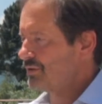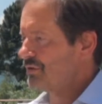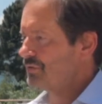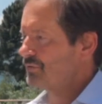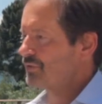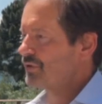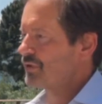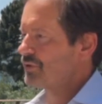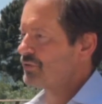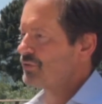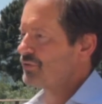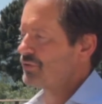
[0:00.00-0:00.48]

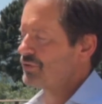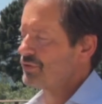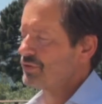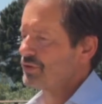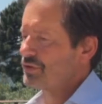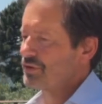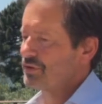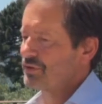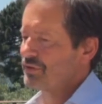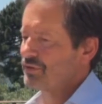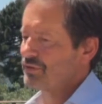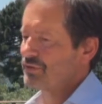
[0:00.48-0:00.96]
And
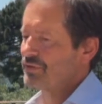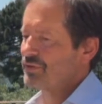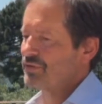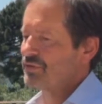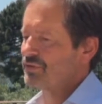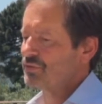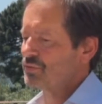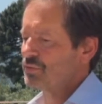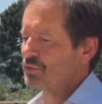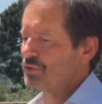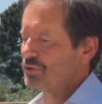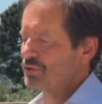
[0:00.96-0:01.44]
phosphosite is,
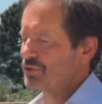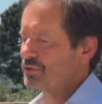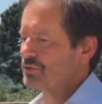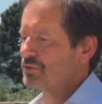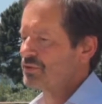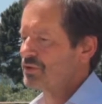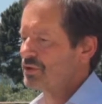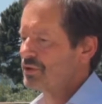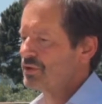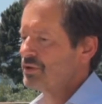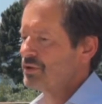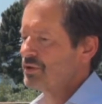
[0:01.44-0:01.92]
is really
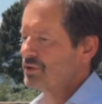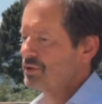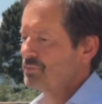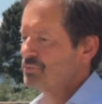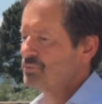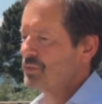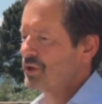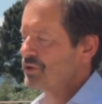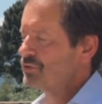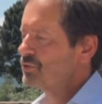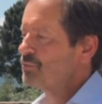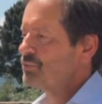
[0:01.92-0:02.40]

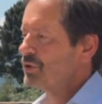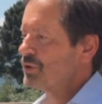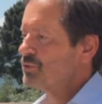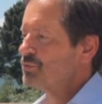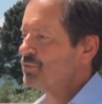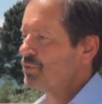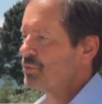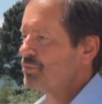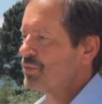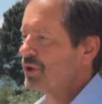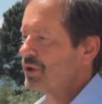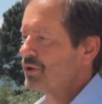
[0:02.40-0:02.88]
makes it
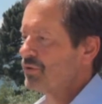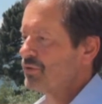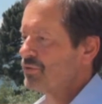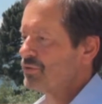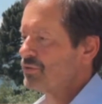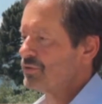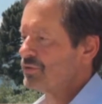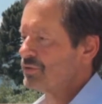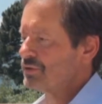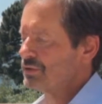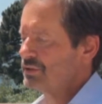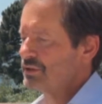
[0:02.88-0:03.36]
much more
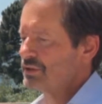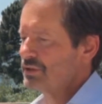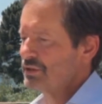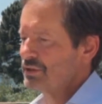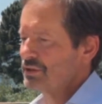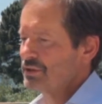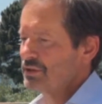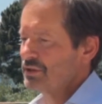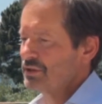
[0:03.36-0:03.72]
powerful.